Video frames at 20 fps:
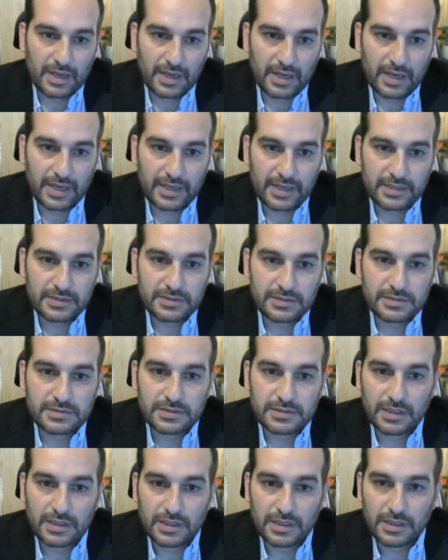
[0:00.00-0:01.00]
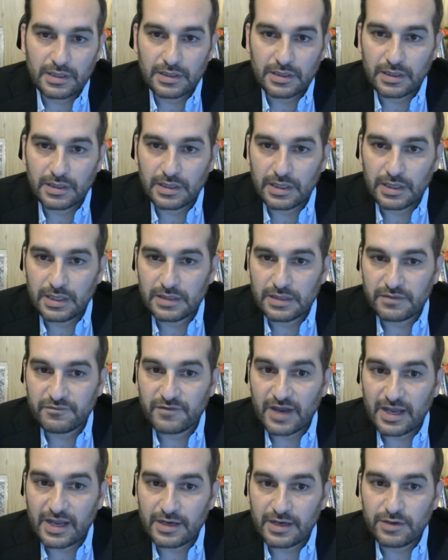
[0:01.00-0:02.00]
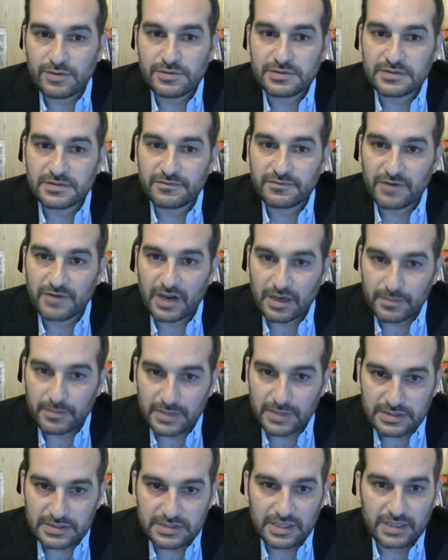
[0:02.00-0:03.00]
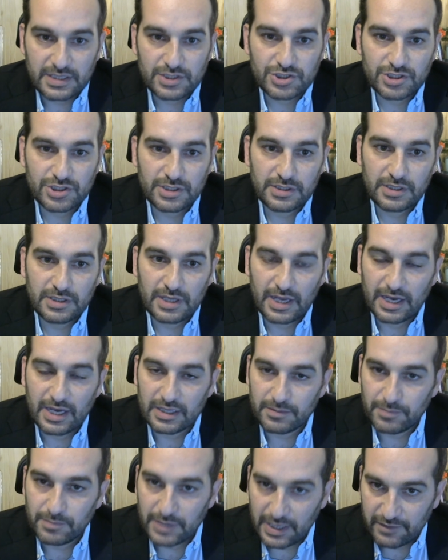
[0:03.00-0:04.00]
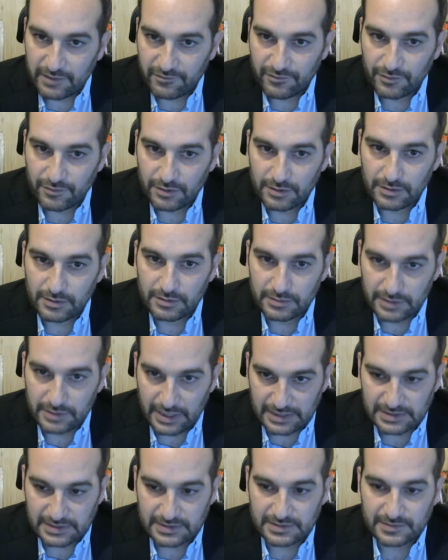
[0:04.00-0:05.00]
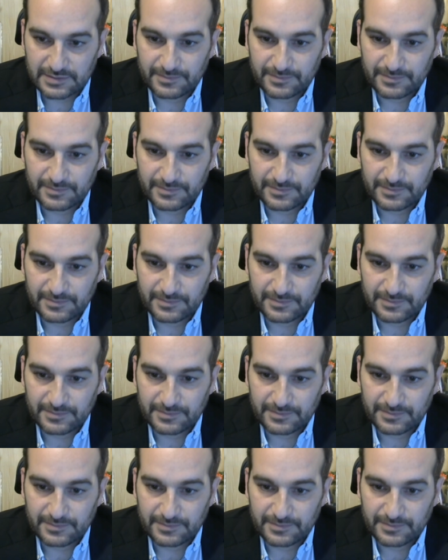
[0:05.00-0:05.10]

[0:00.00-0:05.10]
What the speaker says: and it values fragmentation and playfulness.